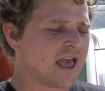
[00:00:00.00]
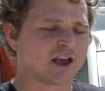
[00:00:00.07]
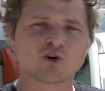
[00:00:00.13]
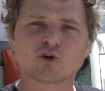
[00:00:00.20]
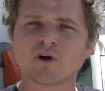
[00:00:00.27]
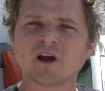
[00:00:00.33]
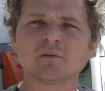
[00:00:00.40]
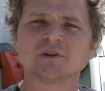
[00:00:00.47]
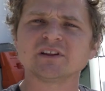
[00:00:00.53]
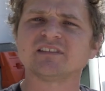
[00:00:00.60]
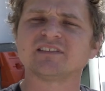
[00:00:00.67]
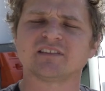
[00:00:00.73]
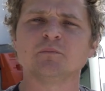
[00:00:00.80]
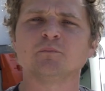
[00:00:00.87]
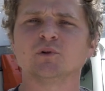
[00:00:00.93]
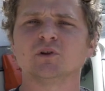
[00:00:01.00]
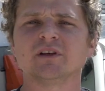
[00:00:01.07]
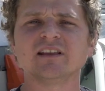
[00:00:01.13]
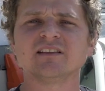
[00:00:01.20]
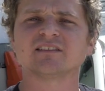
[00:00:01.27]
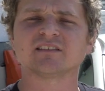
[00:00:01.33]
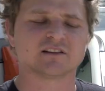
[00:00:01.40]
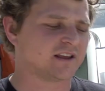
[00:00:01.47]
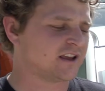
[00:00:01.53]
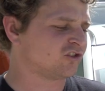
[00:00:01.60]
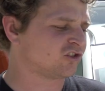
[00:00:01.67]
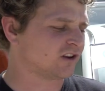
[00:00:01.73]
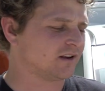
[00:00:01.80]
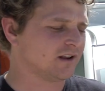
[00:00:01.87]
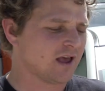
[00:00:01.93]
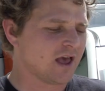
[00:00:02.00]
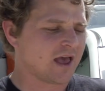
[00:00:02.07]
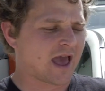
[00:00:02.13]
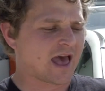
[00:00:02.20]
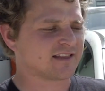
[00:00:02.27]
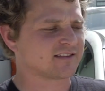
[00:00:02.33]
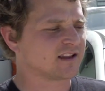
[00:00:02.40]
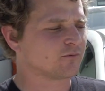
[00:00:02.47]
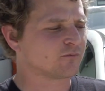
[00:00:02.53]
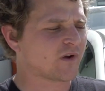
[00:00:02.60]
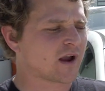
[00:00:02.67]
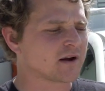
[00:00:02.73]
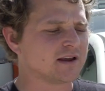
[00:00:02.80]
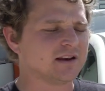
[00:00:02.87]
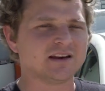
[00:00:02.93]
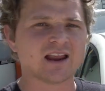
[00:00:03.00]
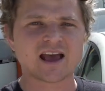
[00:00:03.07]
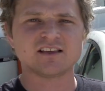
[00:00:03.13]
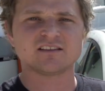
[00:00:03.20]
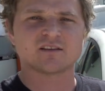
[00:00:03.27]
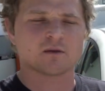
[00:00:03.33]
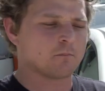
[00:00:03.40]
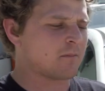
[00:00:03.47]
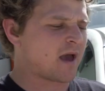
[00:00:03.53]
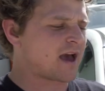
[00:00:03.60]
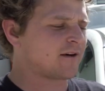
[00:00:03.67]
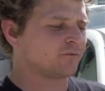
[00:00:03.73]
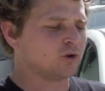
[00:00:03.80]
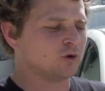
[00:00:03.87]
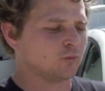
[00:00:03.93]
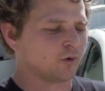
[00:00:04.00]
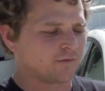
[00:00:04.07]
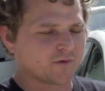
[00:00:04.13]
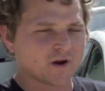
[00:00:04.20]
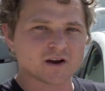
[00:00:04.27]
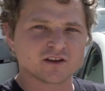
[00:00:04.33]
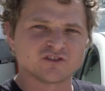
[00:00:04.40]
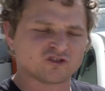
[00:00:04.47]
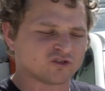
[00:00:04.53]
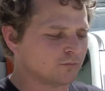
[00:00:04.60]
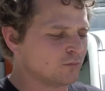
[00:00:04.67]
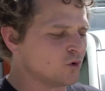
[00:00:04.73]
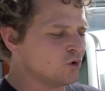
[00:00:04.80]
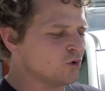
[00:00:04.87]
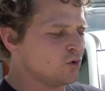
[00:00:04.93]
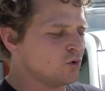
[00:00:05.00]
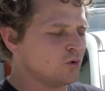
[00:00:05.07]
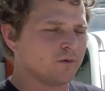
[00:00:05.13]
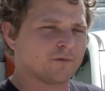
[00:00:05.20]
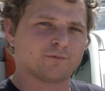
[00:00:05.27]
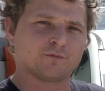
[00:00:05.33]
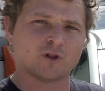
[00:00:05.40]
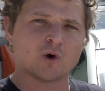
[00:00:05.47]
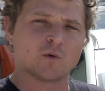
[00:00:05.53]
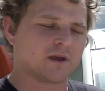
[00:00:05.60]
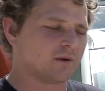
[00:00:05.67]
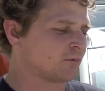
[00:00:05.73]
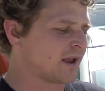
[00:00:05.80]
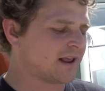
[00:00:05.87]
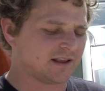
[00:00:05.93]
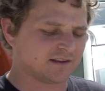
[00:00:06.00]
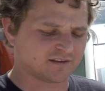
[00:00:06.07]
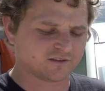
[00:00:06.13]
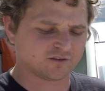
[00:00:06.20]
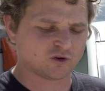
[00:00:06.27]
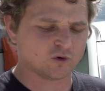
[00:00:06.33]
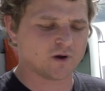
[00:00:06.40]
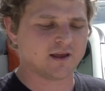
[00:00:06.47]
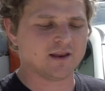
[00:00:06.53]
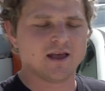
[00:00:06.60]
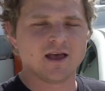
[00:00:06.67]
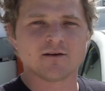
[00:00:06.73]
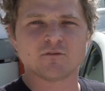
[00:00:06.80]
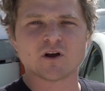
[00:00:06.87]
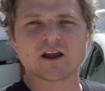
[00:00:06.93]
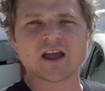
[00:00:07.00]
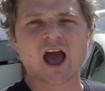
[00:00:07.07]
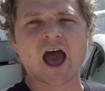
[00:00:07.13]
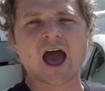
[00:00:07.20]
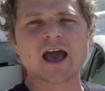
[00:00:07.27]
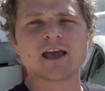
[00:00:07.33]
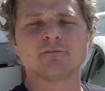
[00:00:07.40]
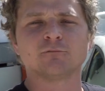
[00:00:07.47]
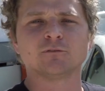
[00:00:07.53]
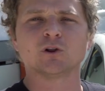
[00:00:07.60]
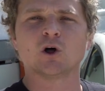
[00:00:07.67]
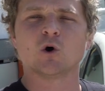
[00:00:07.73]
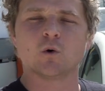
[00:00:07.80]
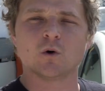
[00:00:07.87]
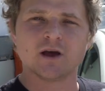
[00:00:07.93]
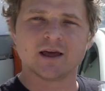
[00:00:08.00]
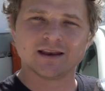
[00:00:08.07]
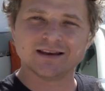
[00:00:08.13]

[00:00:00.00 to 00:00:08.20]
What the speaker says: Incredibly simple installation, has a very nice MAF tube with very smooth flowing radiuses to it, very high flow,